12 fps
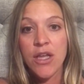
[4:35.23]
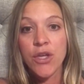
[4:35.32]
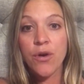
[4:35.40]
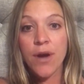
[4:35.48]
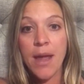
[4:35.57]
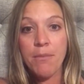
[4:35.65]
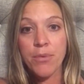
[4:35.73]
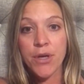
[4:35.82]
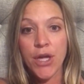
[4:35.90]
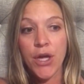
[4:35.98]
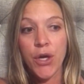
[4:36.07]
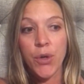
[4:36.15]
your
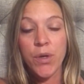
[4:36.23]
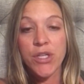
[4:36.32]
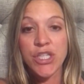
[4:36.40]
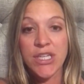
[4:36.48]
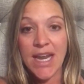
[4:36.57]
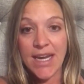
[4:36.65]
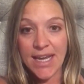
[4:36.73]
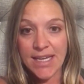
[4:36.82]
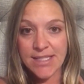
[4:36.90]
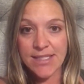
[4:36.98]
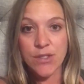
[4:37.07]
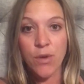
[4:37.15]
embryo
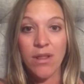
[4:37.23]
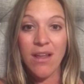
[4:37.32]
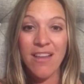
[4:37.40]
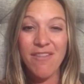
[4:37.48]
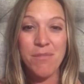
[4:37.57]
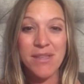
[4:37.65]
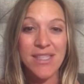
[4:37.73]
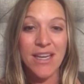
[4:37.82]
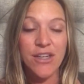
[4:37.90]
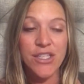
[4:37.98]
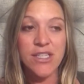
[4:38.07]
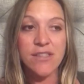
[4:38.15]
genetics. So a lot of
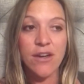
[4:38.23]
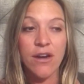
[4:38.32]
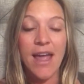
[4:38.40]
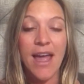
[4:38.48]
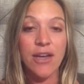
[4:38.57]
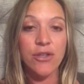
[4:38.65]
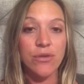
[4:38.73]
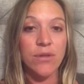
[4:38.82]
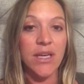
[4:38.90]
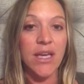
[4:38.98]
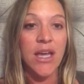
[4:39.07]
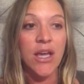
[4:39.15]
miscarriages are
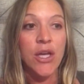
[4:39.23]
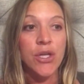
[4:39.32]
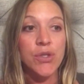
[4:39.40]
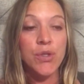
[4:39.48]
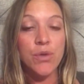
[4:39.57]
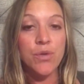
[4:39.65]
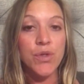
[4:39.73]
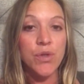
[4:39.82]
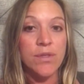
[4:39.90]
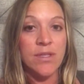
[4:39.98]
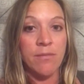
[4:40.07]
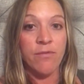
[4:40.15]
actually due
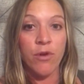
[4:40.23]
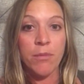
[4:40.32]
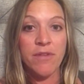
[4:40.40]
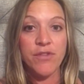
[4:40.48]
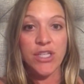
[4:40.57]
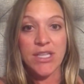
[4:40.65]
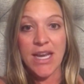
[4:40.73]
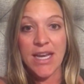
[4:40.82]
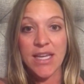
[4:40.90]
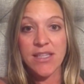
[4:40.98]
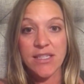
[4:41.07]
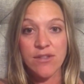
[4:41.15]
to some form of
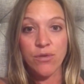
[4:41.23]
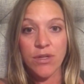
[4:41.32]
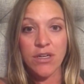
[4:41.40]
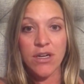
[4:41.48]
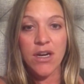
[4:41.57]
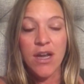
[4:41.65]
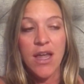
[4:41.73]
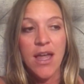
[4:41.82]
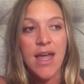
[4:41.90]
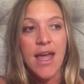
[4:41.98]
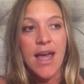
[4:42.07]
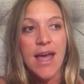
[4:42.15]
genetic disorder
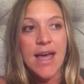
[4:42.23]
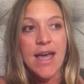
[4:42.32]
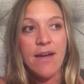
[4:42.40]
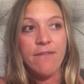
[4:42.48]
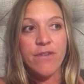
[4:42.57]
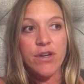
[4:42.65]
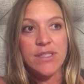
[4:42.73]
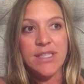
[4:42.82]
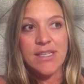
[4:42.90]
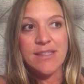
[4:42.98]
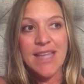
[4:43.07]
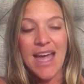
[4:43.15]

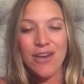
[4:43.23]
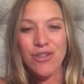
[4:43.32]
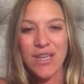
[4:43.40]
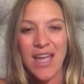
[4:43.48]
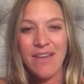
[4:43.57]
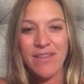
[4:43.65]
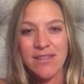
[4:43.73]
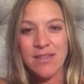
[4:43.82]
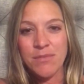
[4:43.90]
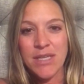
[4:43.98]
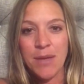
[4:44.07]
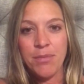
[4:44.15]
versus actually having
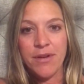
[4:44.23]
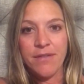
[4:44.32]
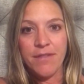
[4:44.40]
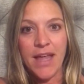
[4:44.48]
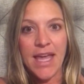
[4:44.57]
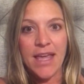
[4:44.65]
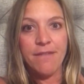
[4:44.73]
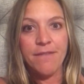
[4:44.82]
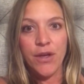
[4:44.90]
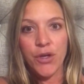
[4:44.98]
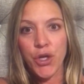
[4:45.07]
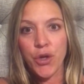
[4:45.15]
some type of like
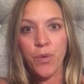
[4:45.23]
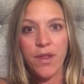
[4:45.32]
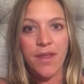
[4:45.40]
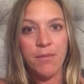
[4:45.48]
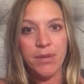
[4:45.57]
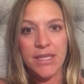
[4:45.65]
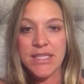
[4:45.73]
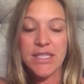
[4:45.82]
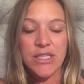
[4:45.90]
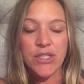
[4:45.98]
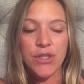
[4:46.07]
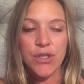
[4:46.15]
failure with
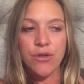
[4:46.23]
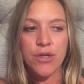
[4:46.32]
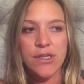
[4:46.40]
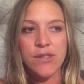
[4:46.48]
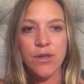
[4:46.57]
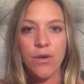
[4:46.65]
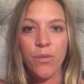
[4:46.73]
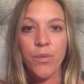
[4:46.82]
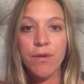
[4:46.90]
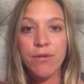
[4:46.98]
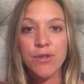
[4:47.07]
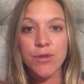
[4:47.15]
implanting into the uterus. So
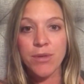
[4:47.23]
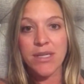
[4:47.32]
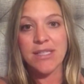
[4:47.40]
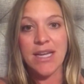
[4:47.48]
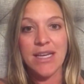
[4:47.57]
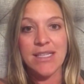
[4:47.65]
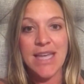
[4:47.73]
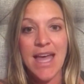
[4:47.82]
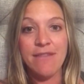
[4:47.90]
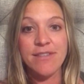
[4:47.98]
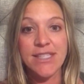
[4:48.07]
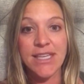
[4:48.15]
we were super excited to
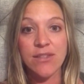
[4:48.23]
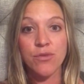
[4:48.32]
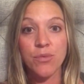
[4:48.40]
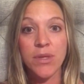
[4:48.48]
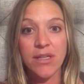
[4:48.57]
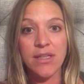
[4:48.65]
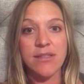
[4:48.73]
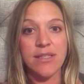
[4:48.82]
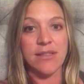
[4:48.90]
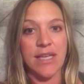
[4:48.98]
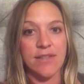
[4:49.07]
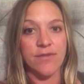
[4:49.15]
have 6 really
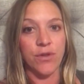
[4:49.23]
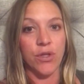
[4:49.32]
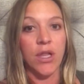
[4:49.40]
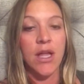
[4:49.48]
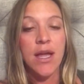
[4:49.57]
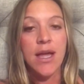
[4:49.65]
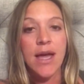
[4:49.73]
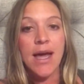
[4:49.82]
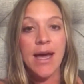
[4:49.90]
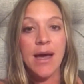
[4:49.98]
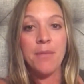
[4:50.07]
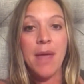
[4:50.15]
successful
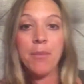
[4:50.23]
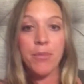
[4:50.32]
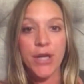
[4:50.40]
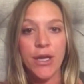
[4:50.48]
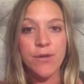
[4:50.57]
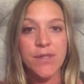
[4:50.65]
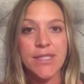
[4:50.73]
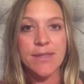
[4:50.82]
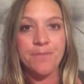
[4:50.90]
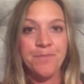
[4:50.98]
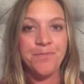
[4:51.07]
embryos.